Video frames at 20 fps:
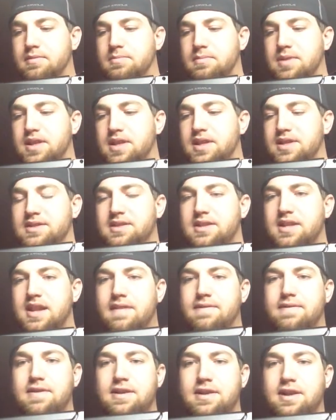But this
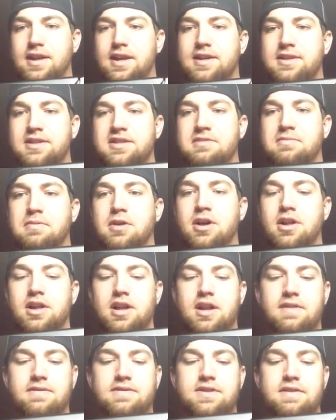definitely is small
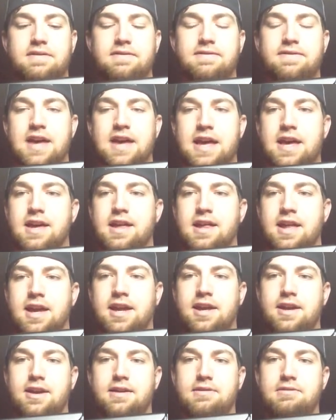enough to fit
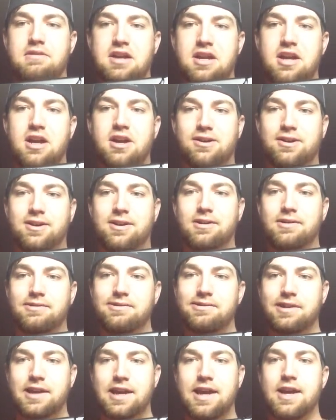like a younger
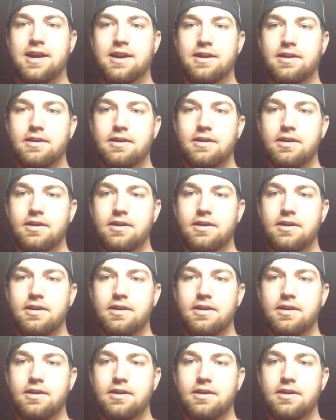kid.